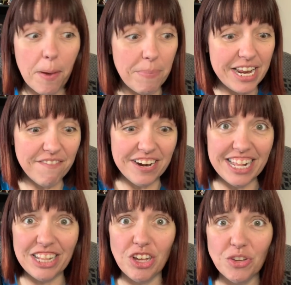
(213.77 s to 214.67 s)
But even
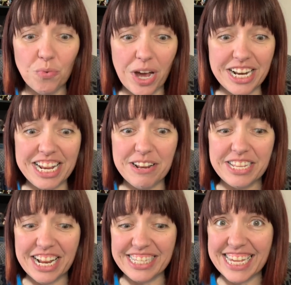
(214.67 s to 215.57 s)
little what
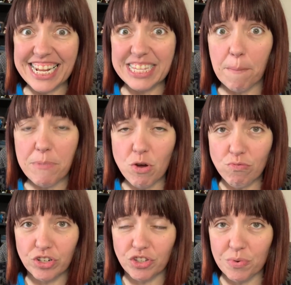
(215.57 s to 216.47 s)
they said he's a
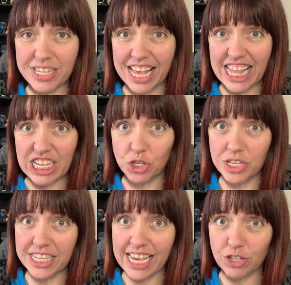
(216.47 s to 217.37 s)
mutant. So is that like
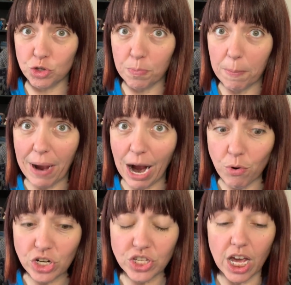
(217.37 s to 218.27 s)
he's got
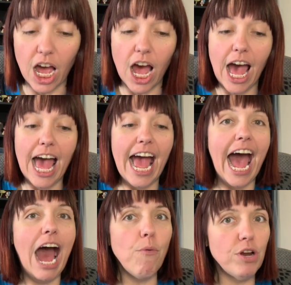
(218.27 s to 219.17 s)
superpowers?
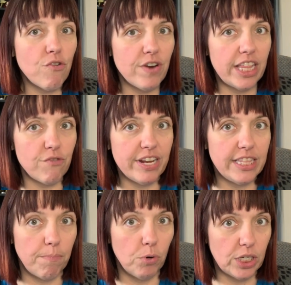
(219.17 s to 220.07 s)
I want to really read
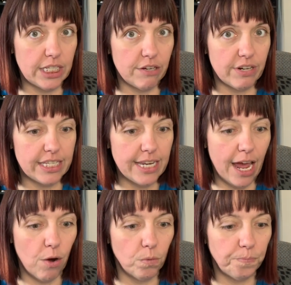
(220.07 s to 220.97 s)
the book series
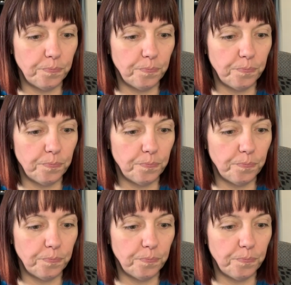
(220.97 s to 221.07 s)
now.